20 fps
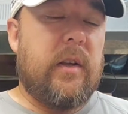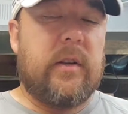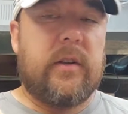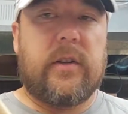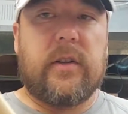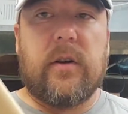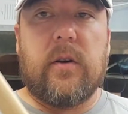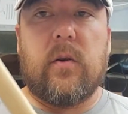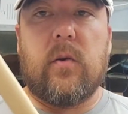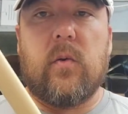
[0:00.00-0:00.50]

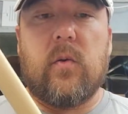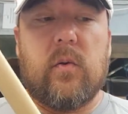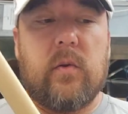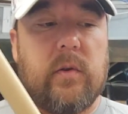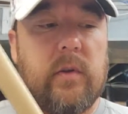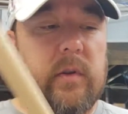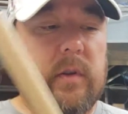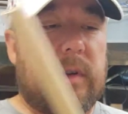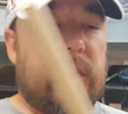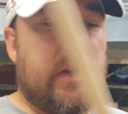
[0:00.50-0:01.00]
So
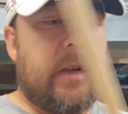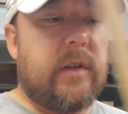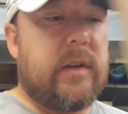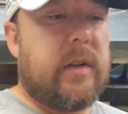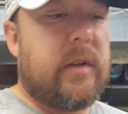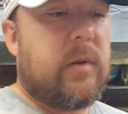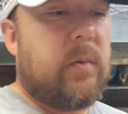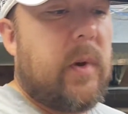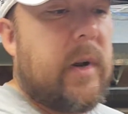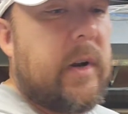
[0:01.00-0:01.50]
the
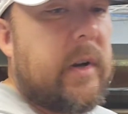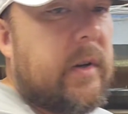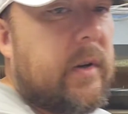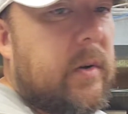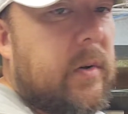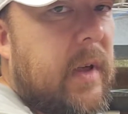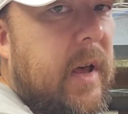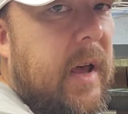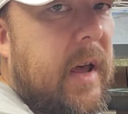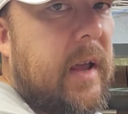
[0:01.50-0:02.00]
easiest way to do
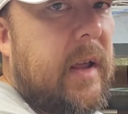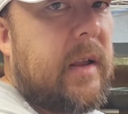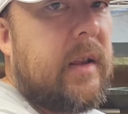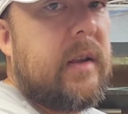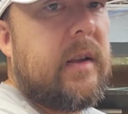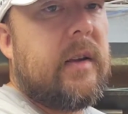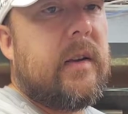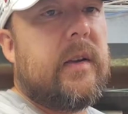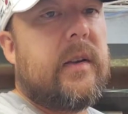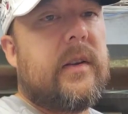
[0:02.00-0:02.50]
that
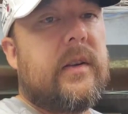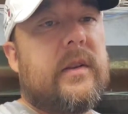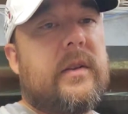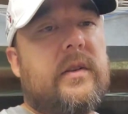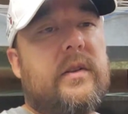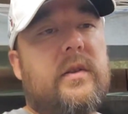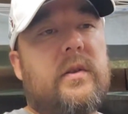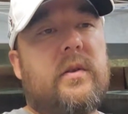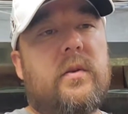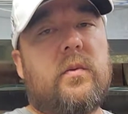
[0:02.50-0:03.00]

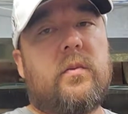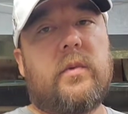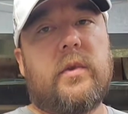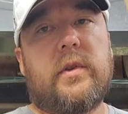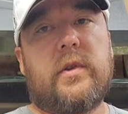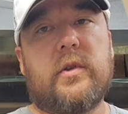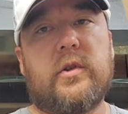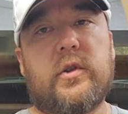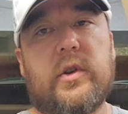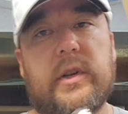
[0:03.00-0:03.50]
is with
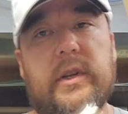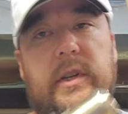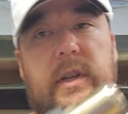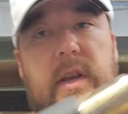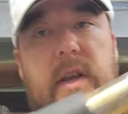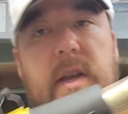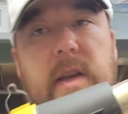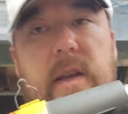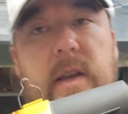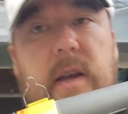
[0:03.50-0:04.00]
your trusty
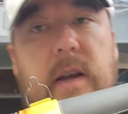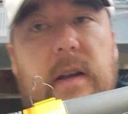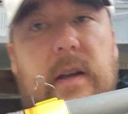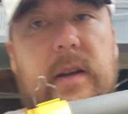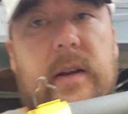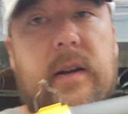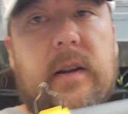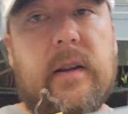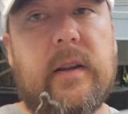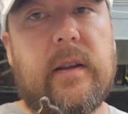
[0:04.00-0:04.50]
heat
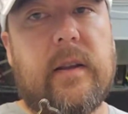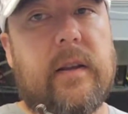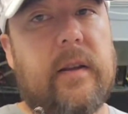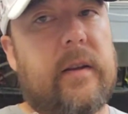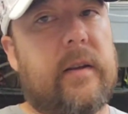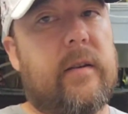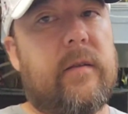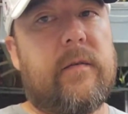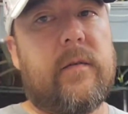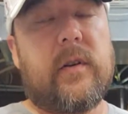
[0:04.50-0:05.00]
gun.
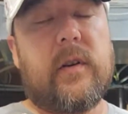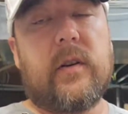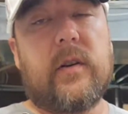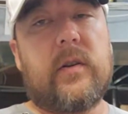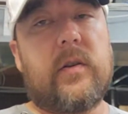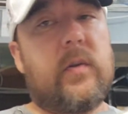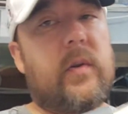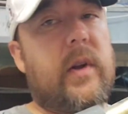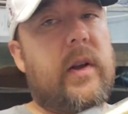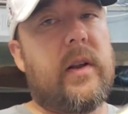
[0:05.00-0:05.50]
If you're going
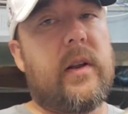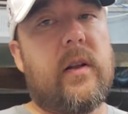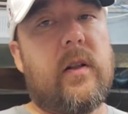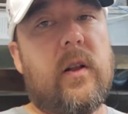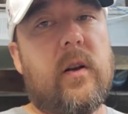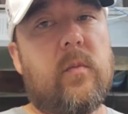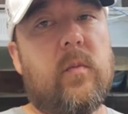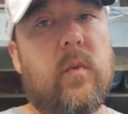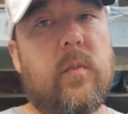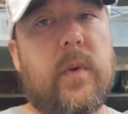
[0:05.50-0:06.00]
to do any
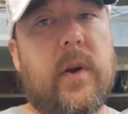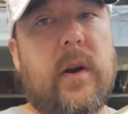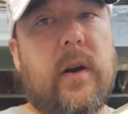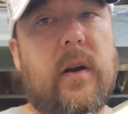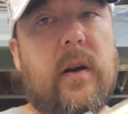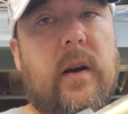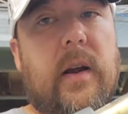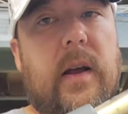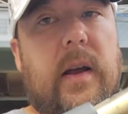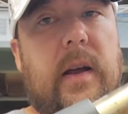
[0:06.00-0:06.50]
club
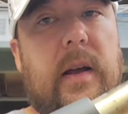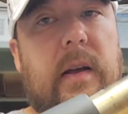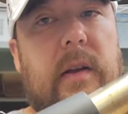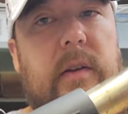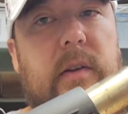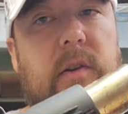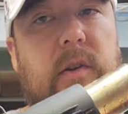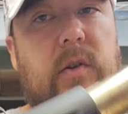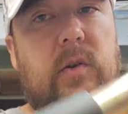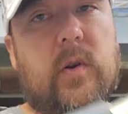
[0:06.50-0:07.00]
repair, I
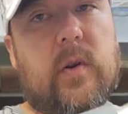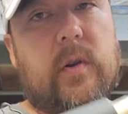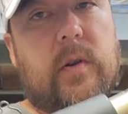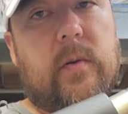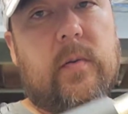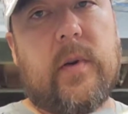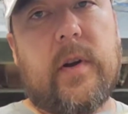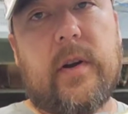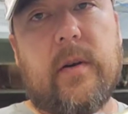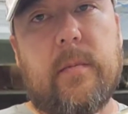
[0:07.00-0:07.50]
strongly
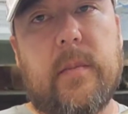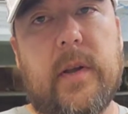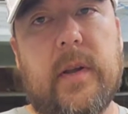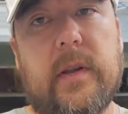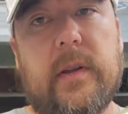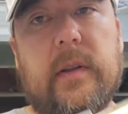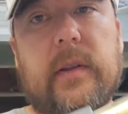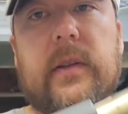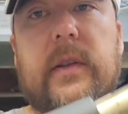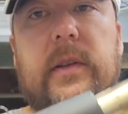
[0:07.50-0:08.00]

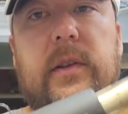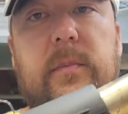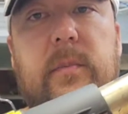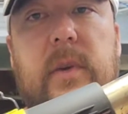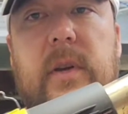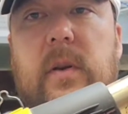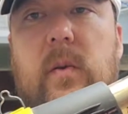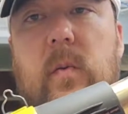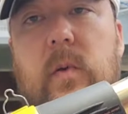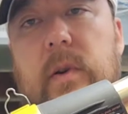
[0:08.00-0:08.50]
recommend this
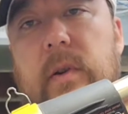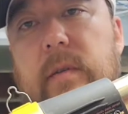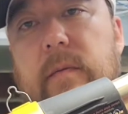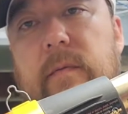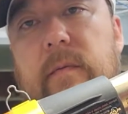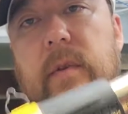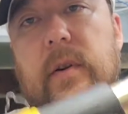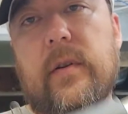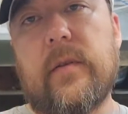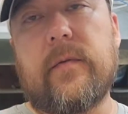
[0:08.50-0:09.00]
being one of the
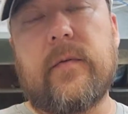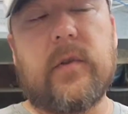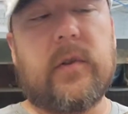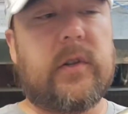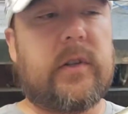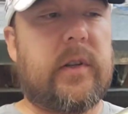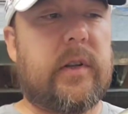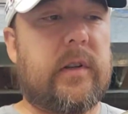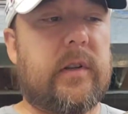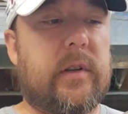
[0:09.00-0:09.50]
very
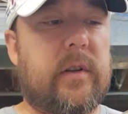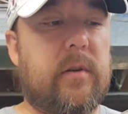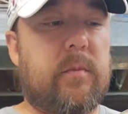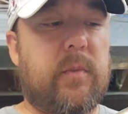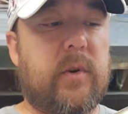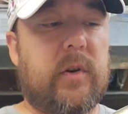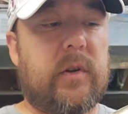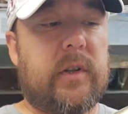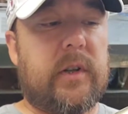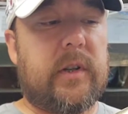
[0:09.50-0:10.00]
first things that you
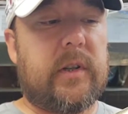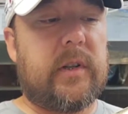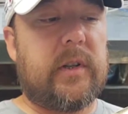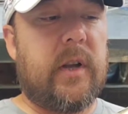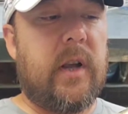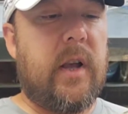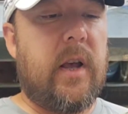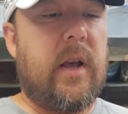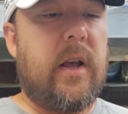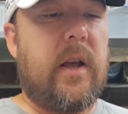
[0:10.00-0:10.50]
purchase.
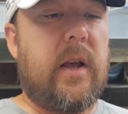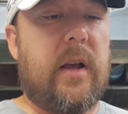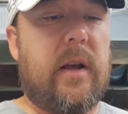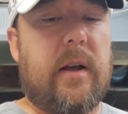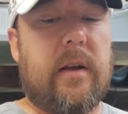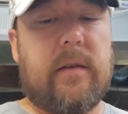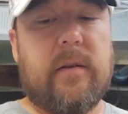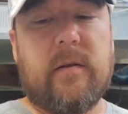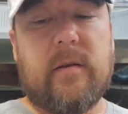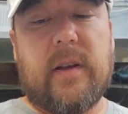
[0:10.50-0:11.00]

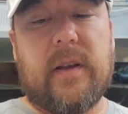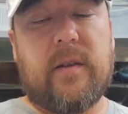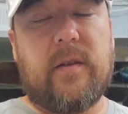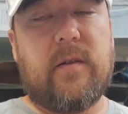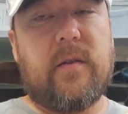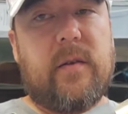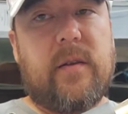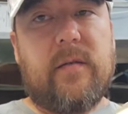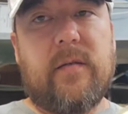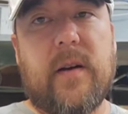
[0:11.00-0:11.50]
They're like
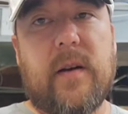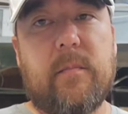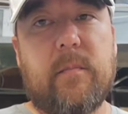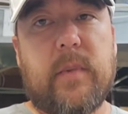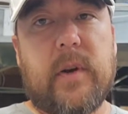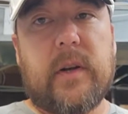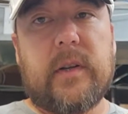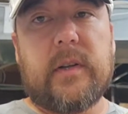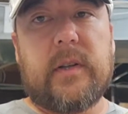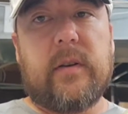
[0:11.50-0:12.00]

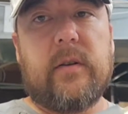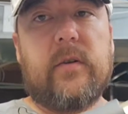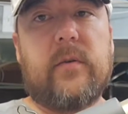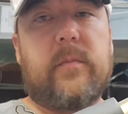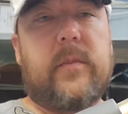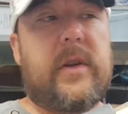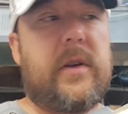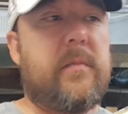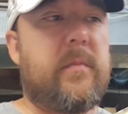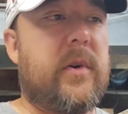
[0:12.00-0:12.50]
$35 at Home
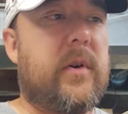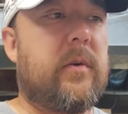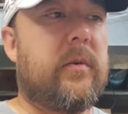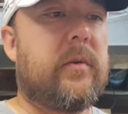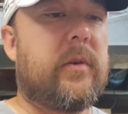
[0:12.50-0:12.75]
Depot.